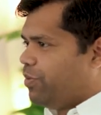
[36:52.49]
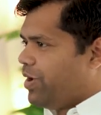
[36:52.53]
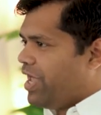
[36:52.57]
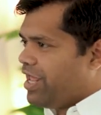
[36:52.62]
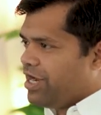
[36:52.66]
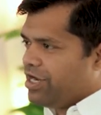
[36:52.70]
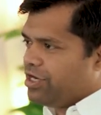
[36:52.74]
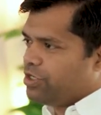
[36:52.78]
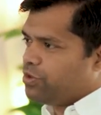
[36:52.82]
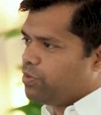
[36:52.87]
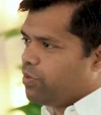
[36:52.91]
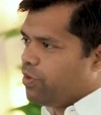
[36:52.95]

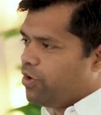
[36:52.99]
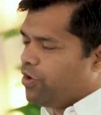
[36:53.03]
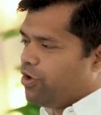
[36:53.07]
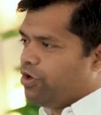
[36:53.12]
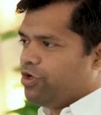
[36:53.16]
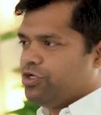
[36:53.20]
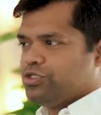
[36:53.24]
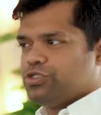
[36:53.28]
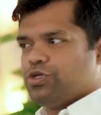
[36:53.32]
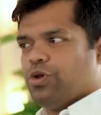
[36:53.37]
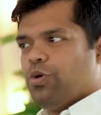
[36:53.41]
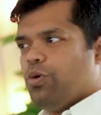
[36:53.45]
where it
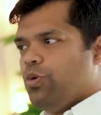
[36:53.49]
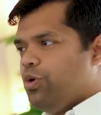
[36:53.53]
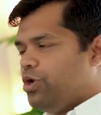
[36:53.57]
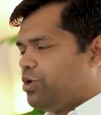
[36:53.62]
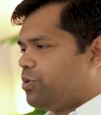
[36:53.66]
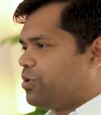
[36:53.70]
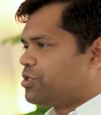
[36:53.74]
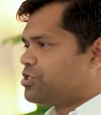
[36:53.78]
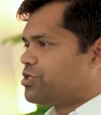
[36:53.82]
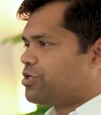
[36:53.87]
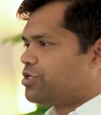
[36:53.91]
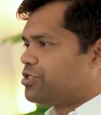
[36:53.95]
was, who it
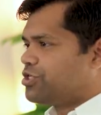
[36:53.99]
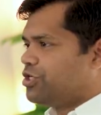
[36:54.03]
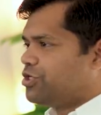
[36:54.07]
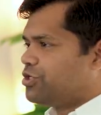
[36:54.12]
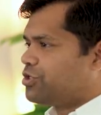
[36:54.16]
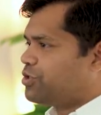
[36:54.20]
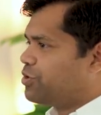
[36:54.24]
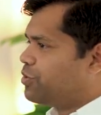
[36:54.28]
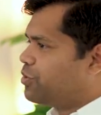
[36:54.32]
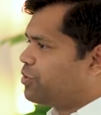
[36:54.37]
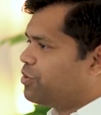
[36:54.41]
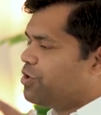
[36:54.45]
was written
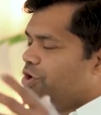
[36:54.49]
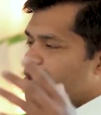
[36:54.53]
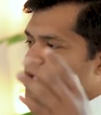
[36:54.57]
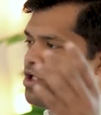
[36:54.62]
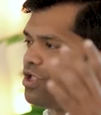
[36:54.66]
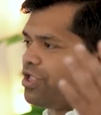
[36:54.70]
to,